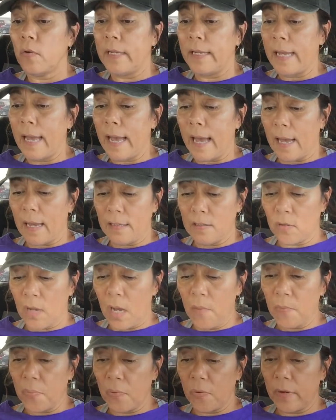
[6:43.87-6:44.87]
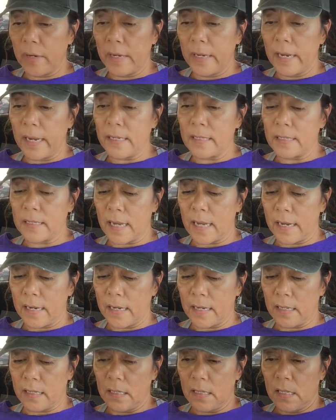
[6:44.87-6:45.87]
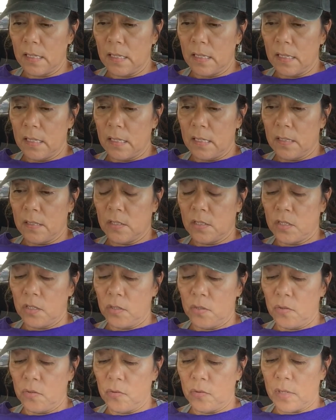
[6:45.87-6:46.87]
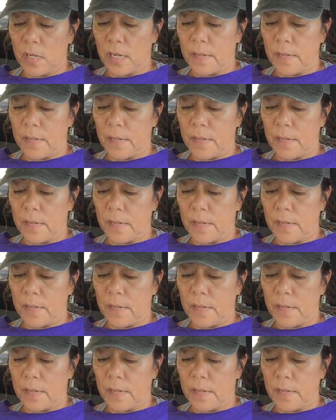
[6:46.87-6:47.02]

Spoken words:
yeah, so I'm pretty excited to